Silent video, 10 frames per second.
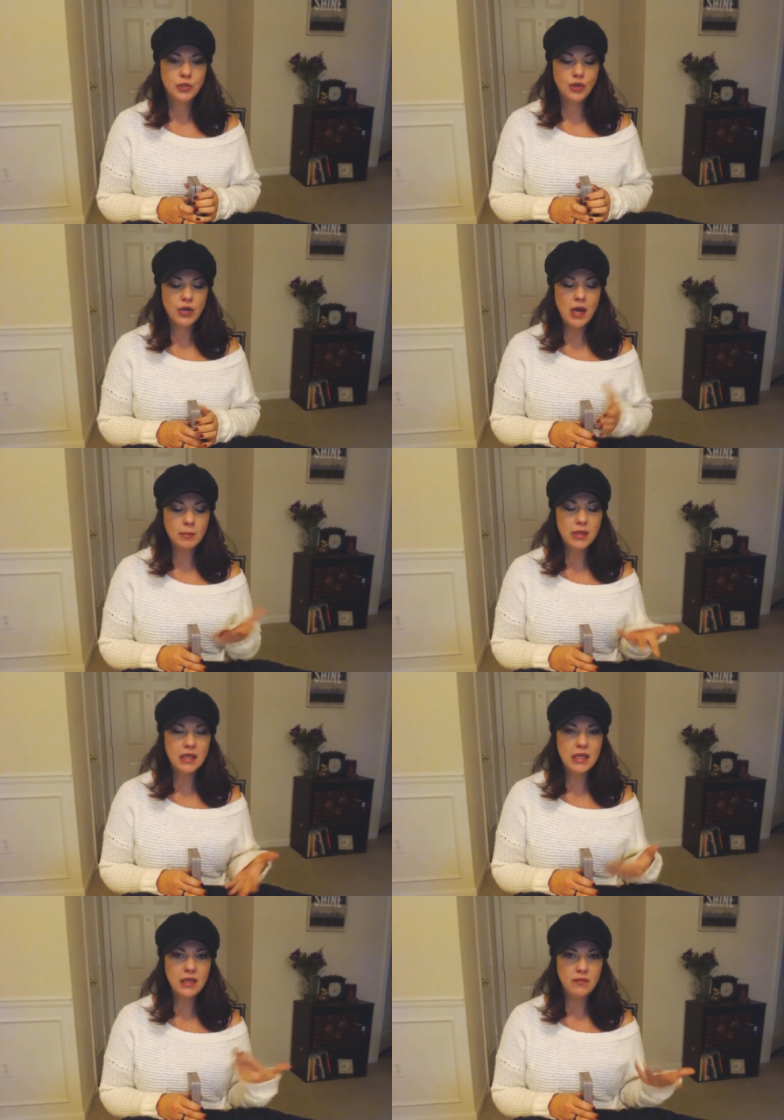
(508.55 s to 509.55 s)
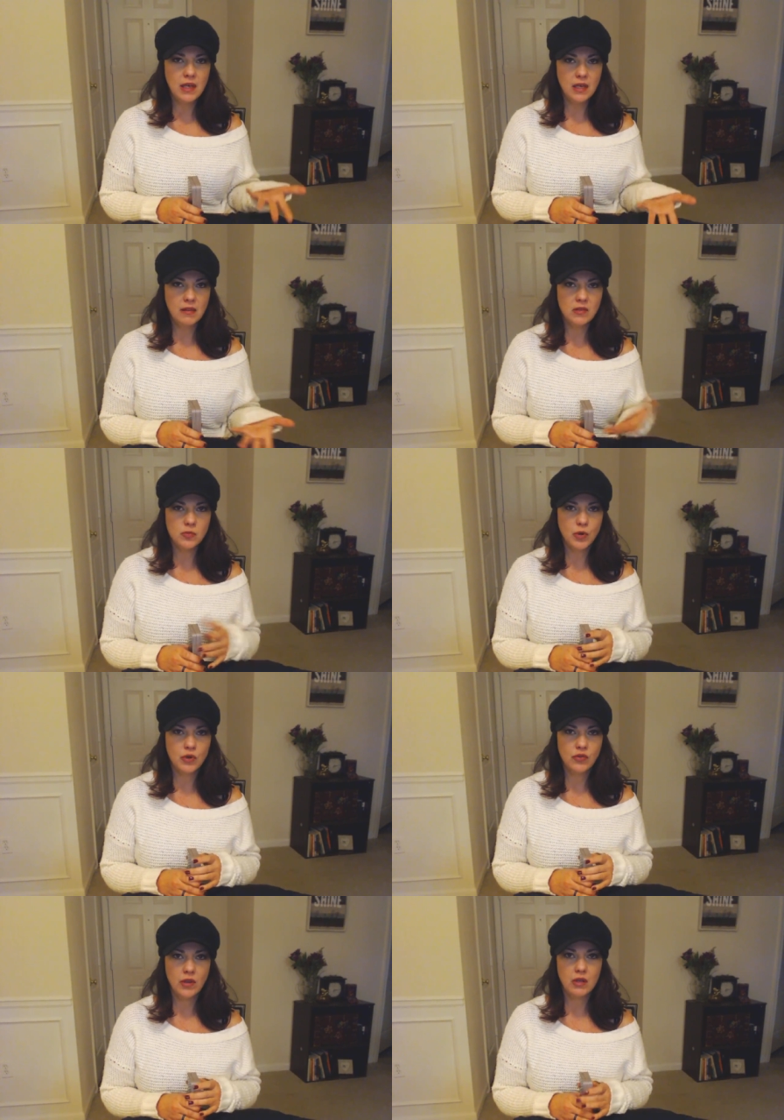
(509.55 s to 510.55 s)
You're not believing this
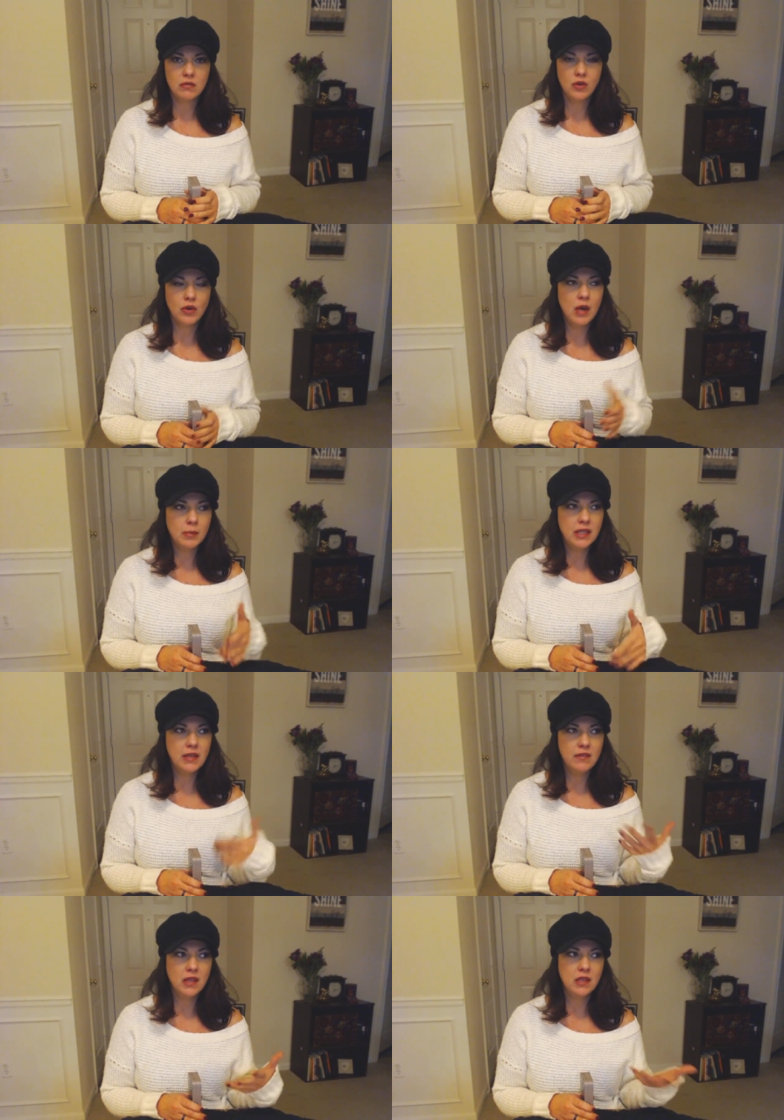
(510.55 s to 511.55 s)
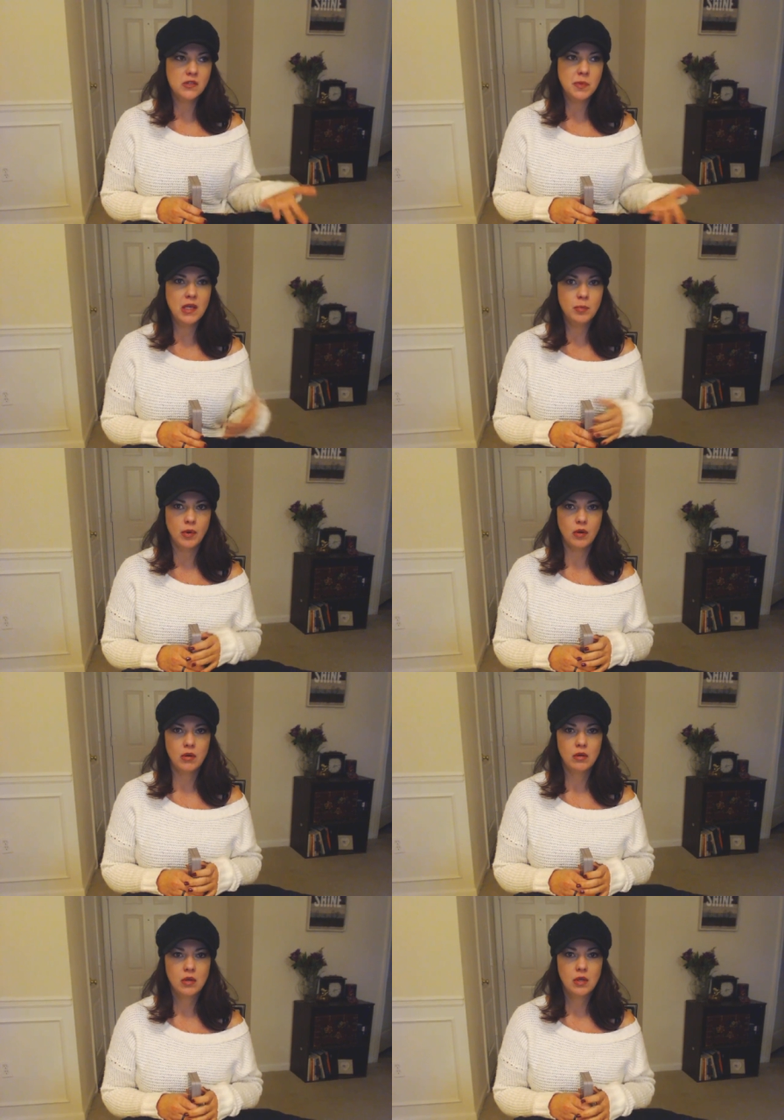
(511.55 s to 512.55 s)
person. You're not believing these
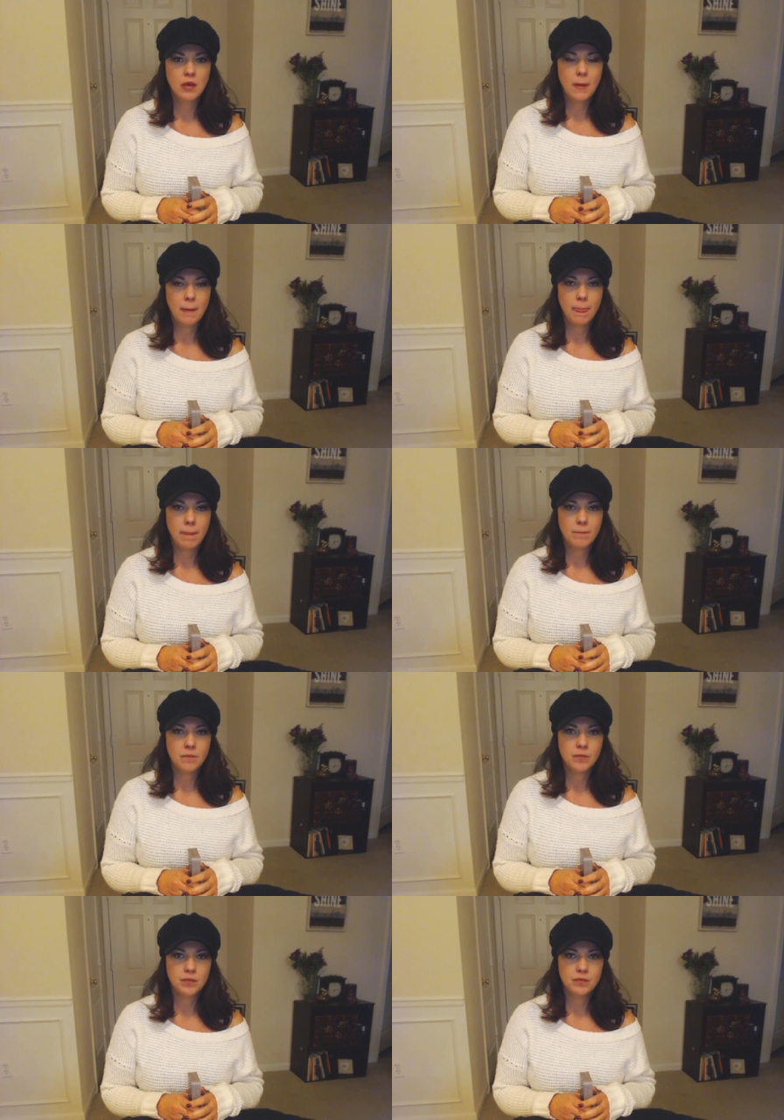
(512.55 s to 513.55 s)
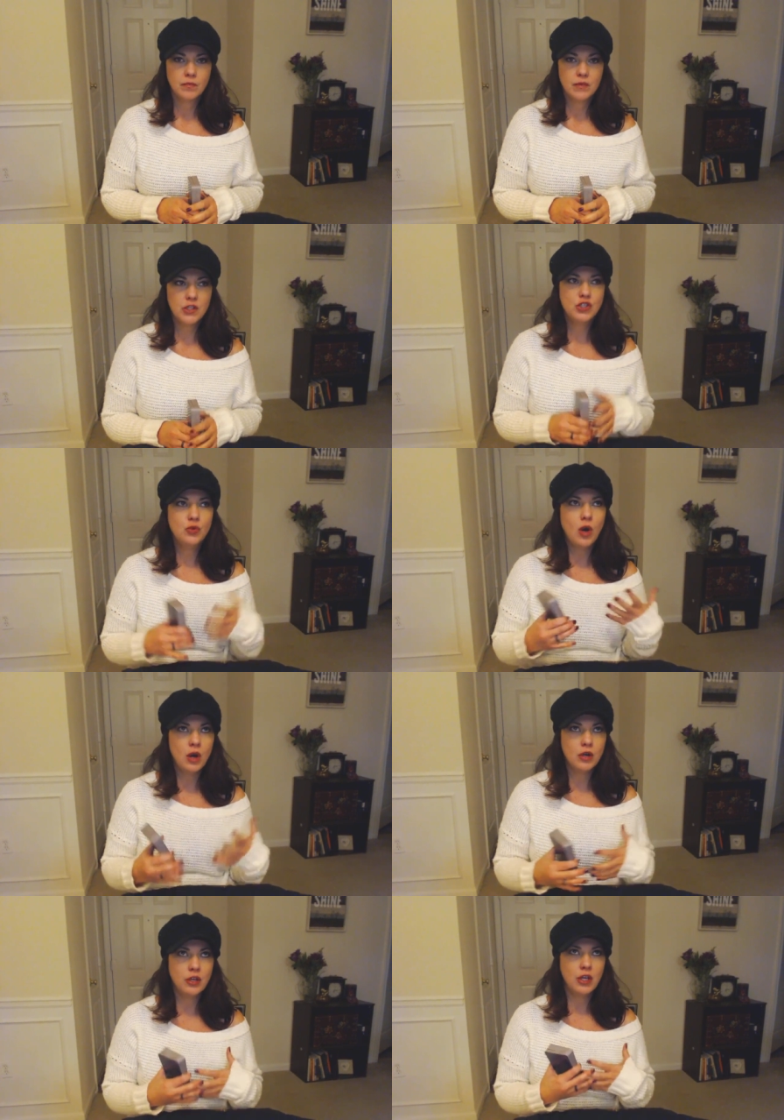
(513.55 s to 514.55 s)
people that you
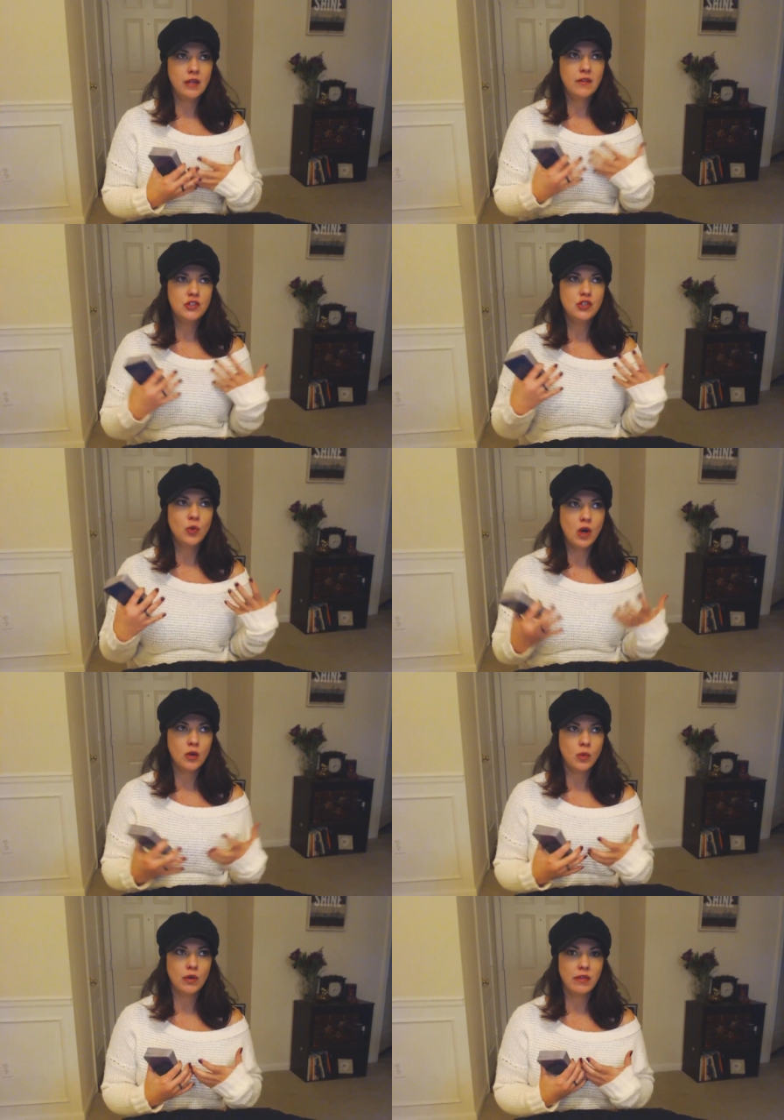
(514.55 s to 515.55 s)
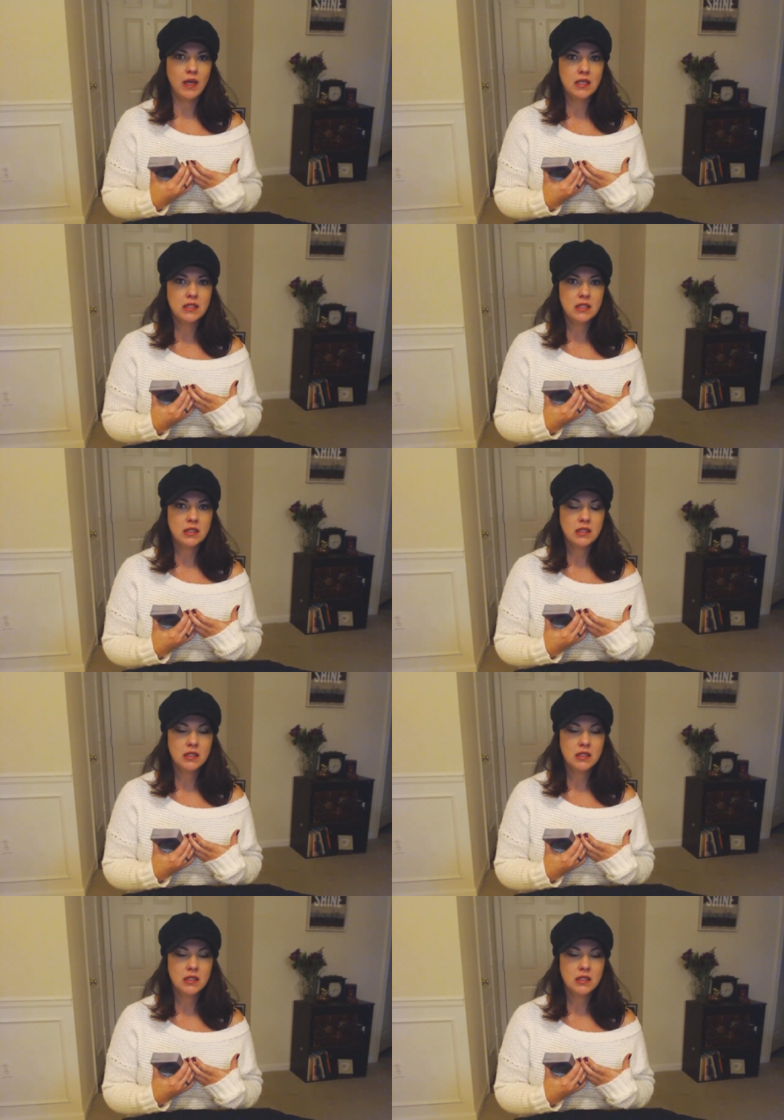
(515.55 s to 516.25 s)
are good, that you are worth it.